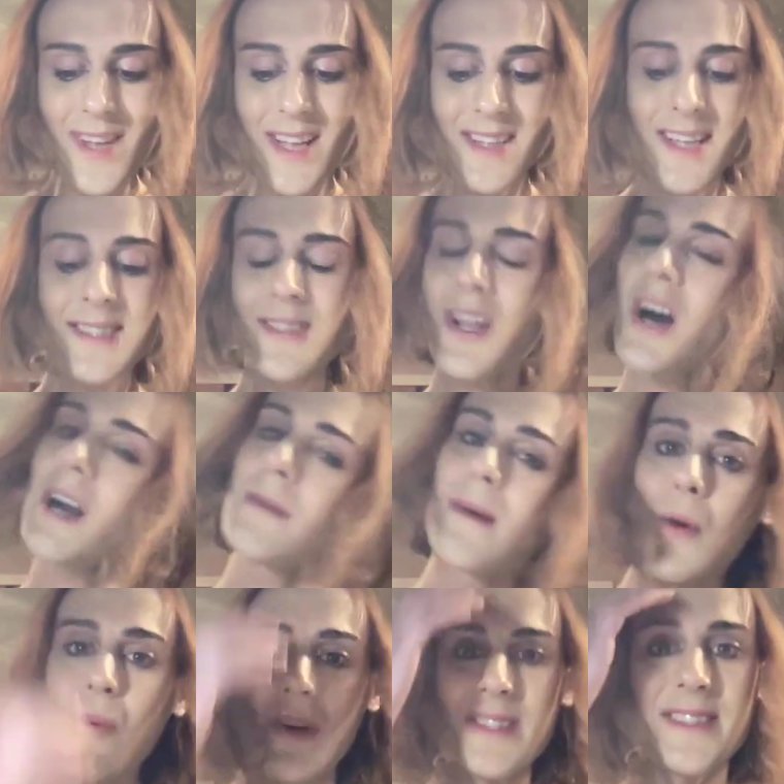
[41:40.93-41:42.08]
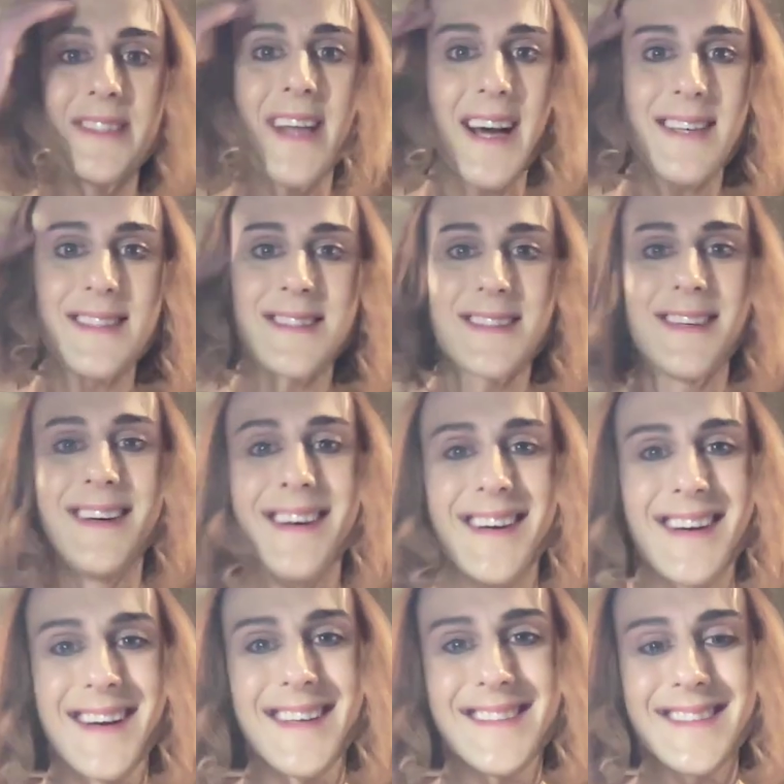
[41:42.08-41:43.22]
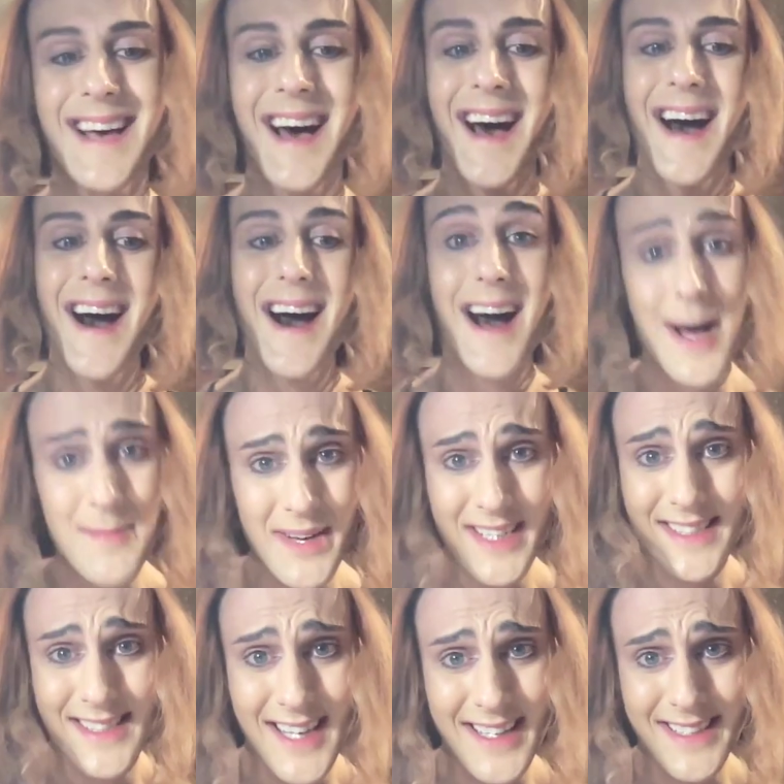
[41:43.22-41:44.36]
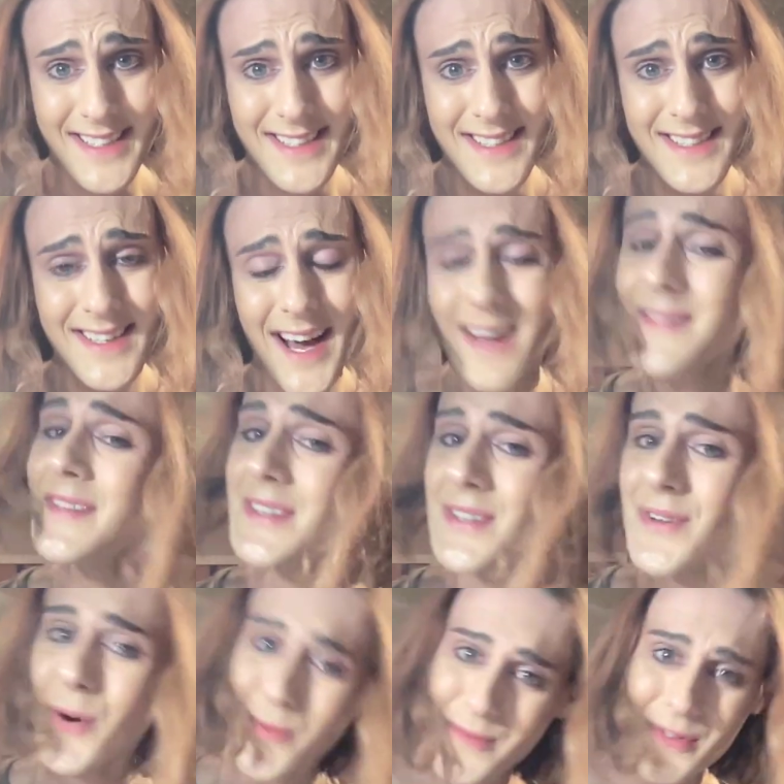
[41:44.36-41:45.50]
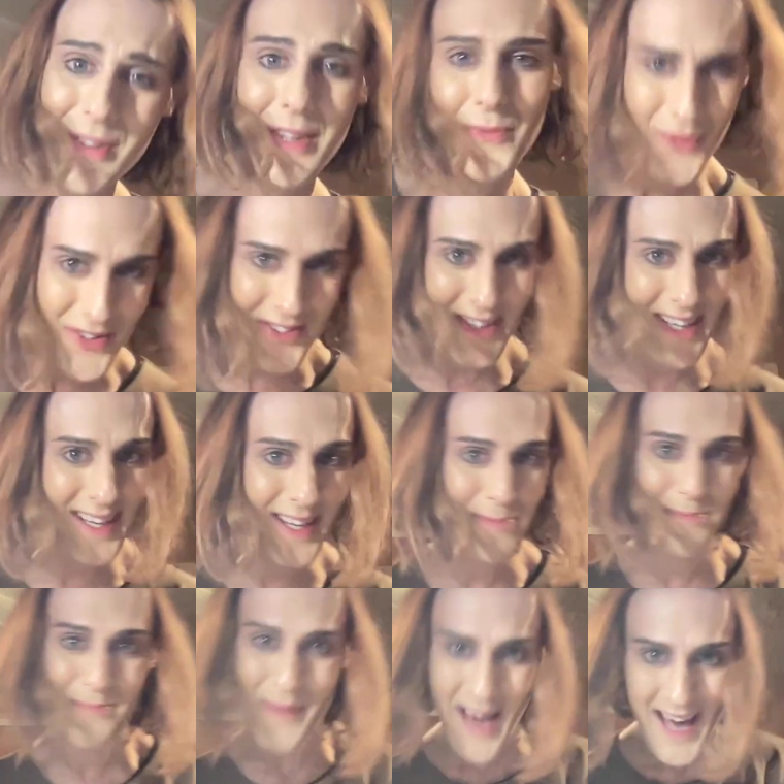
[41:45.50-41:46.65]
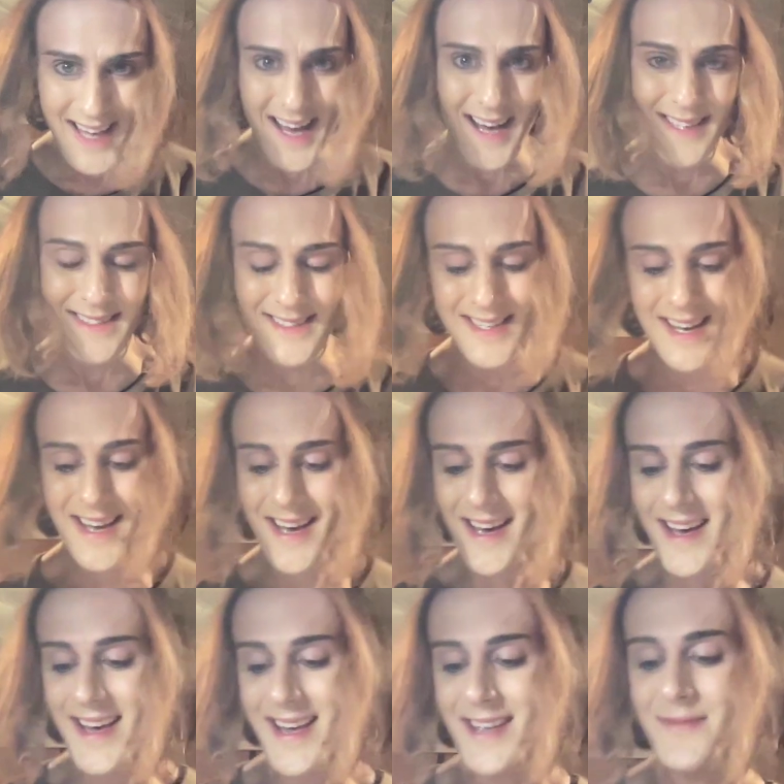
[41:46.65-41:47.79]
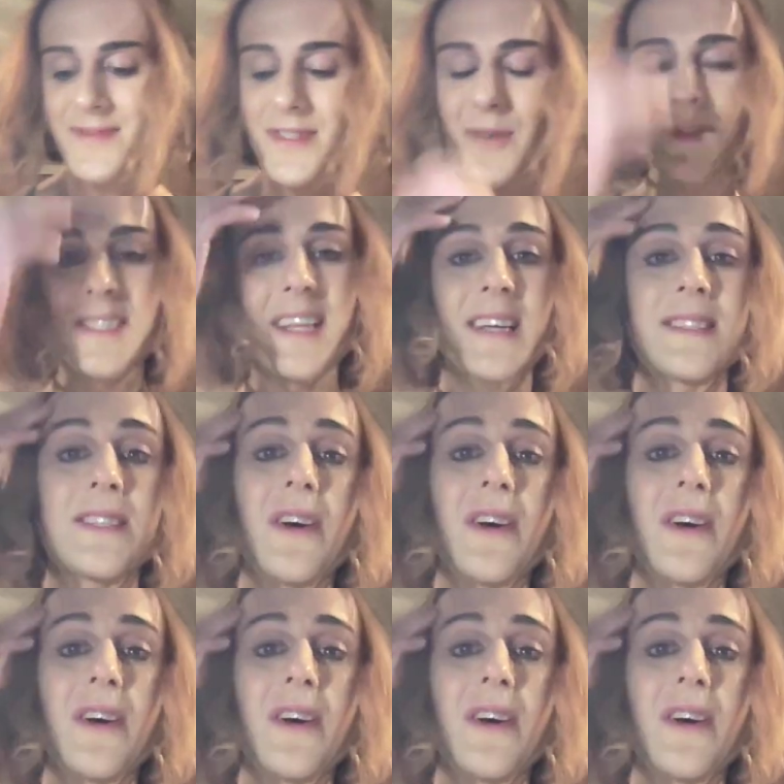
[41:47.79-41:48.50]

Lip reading: Let's talk about what's next, because I'm excited. I feel hopeful and worthy and badass. And so what's next?